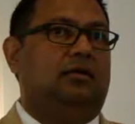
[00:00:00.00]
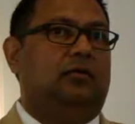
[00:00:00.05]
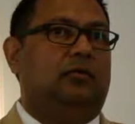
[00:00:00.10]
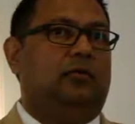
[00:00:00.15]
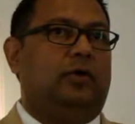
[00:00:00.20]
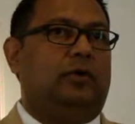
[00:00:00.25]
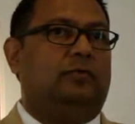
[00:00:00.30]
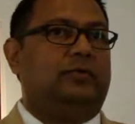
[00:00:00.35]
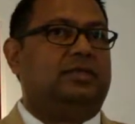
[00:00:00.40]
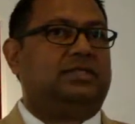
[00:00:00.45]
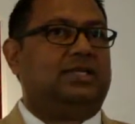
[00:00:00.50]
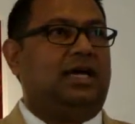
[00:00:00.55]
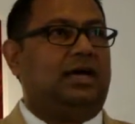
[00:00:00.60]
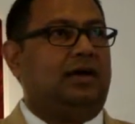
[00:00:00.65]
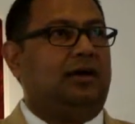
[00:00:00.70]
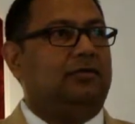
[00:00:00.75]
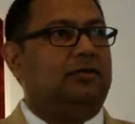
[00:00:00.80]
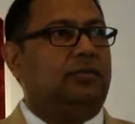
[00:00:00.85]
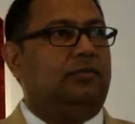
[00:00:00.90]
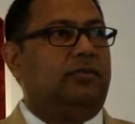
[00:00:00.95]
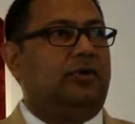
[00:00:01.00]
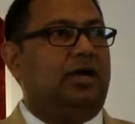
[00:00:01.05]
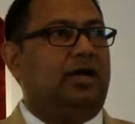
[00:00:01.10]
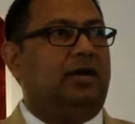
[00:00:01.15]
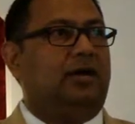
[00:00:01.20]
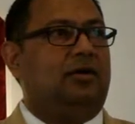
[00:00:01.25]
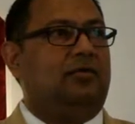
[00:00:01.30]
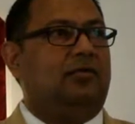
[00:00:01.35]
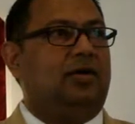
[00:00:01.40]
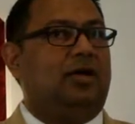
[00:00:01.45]
when we send out the
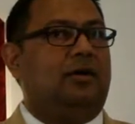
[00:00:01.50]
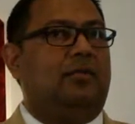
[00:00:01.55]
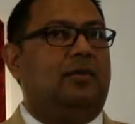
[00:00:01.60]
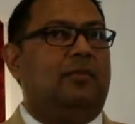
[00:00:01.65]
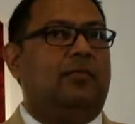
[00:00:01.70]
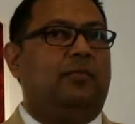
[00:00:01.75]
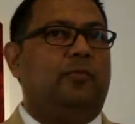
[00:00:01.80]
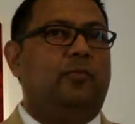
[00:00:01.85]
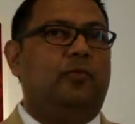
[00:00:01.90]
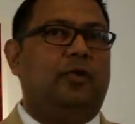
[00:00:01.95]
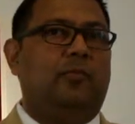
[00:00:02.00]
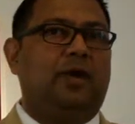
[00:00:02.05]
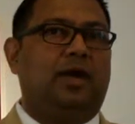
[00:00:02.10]
prayer, we